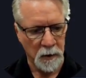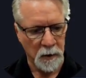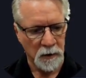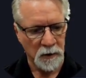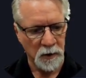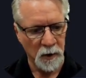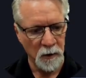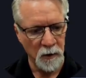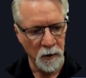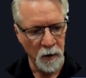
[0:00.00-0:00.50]

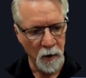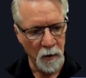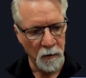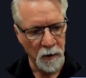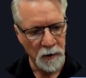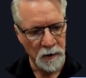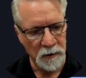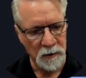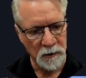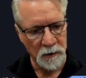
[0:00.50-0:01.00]
So
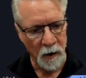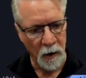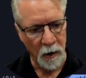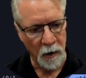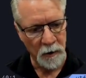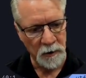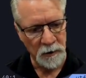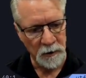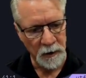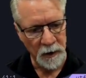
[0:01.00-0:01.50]
notice
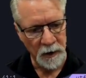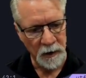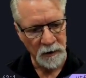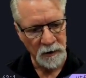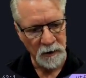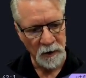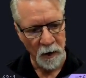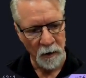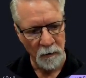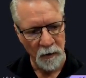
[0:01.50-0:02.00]
Arch
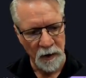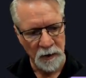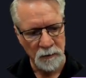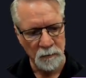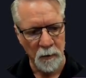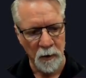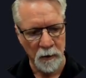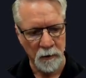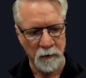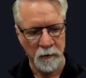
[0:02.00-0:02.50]
Linux though is
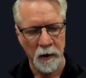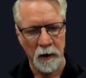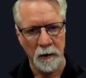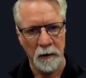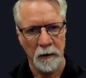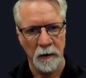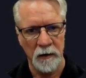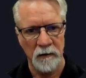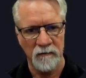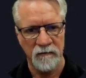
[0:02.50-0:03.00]
marked do not
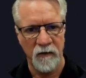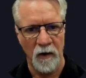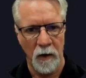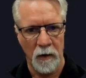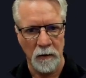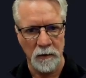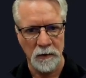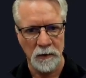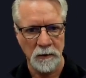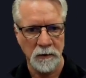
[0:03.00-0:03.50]
delete
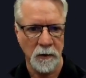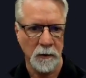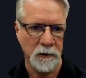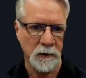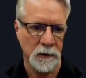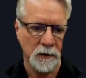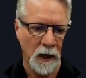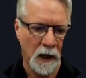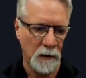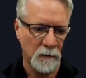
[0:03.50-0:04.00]
false. So
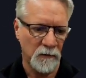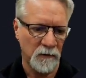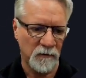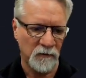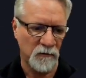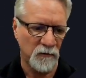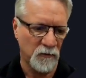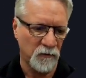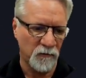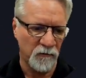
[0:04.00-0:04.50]
it's that
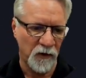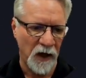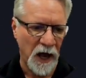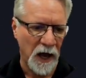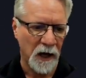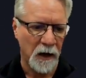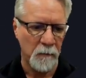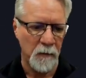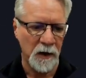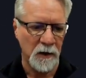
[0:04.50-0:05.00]

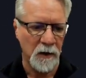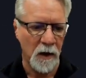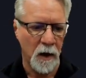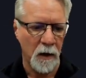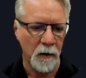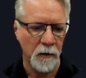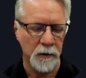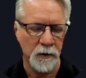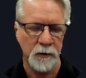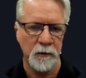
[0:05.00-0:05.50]
flag can be
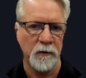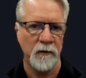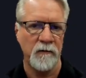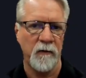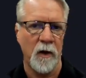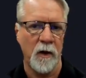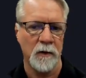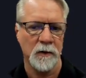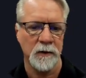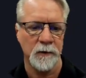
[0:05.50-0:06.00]
toggled true or
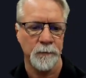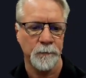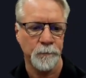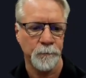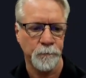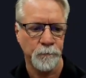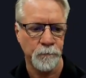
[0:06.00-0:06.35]
false.